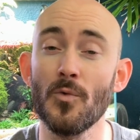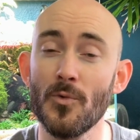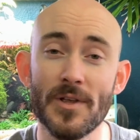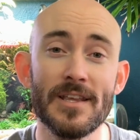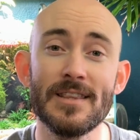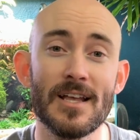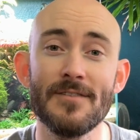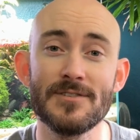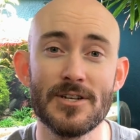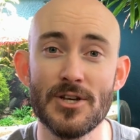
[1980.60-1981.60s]
really
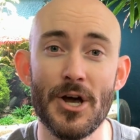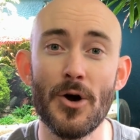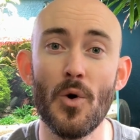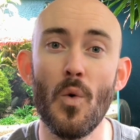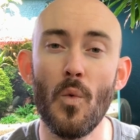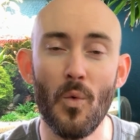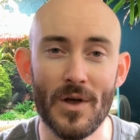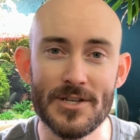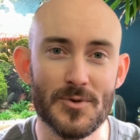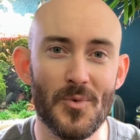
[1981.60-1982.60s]
love to know
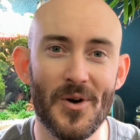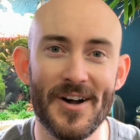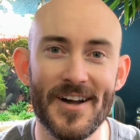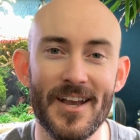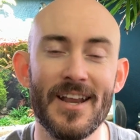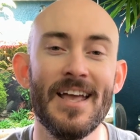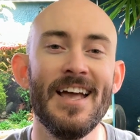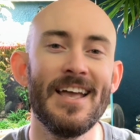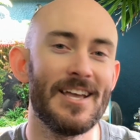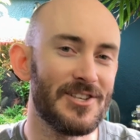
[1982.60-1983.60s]
which one
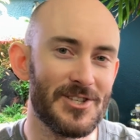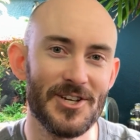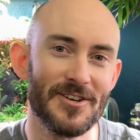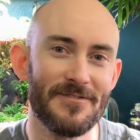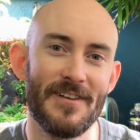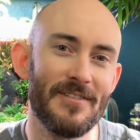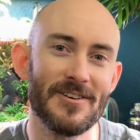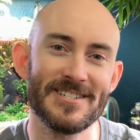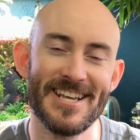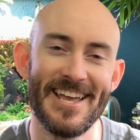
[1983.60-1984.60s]
is your
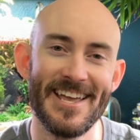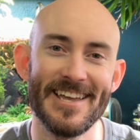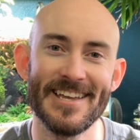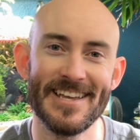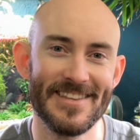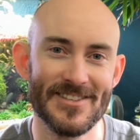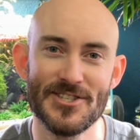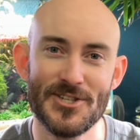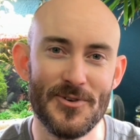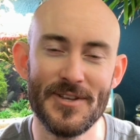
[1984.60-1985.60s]
favorite tank in the
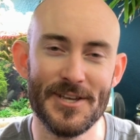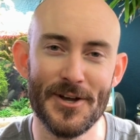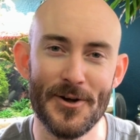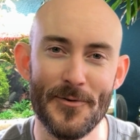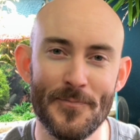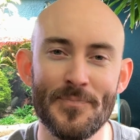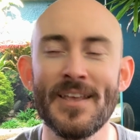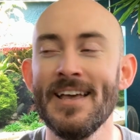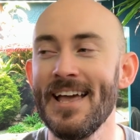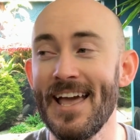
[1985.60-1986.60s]
studio.
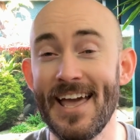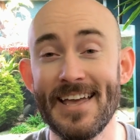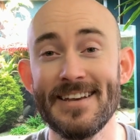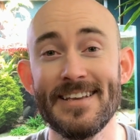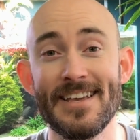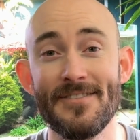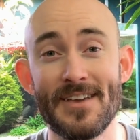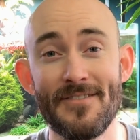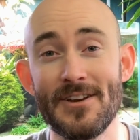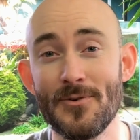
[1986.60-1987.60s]
And if you
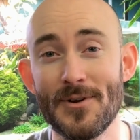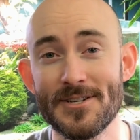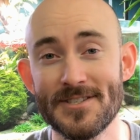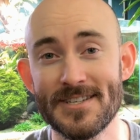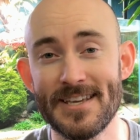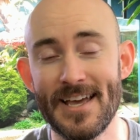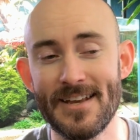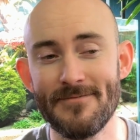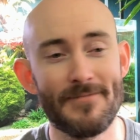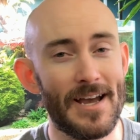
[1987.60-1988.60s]
have any questions,
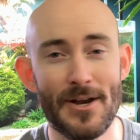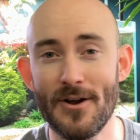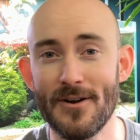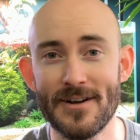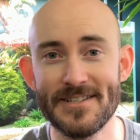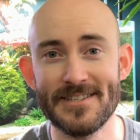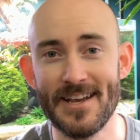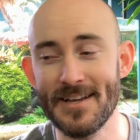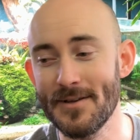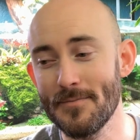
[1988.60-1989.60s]
again, I know I already
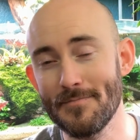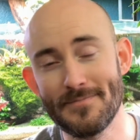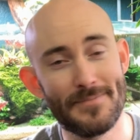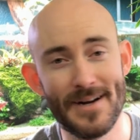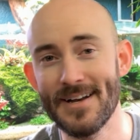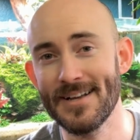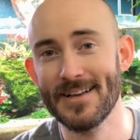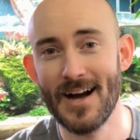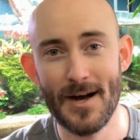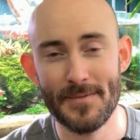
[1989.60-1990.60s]
said it, but
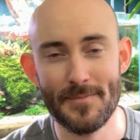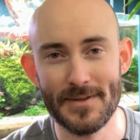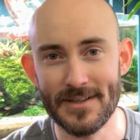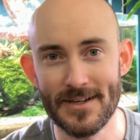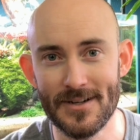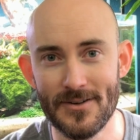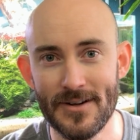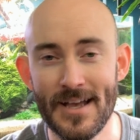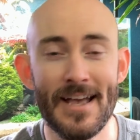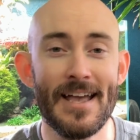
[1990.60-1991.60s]
comment below.
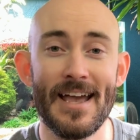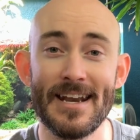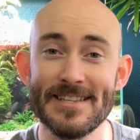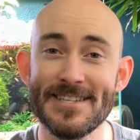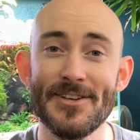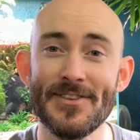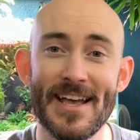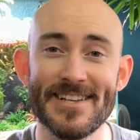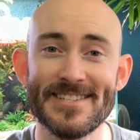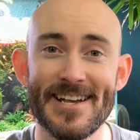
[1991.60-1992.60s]
And until
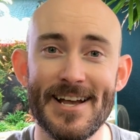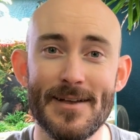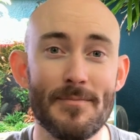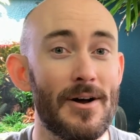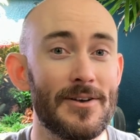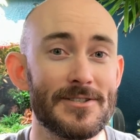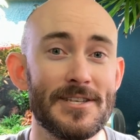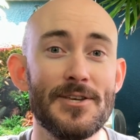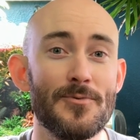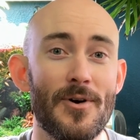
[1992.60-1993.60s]
next time, I'll
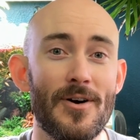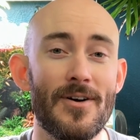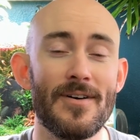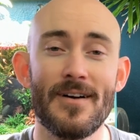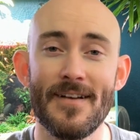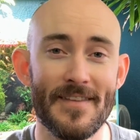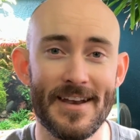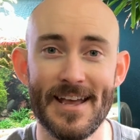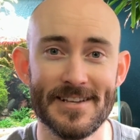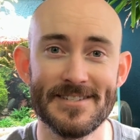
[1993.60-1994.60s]
see you all on the
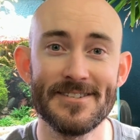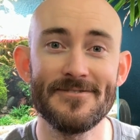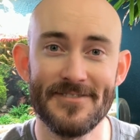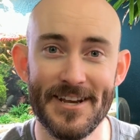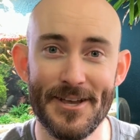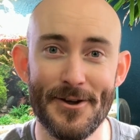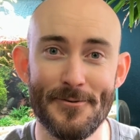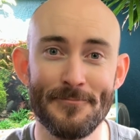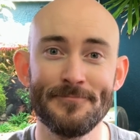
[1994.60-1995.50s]
next video.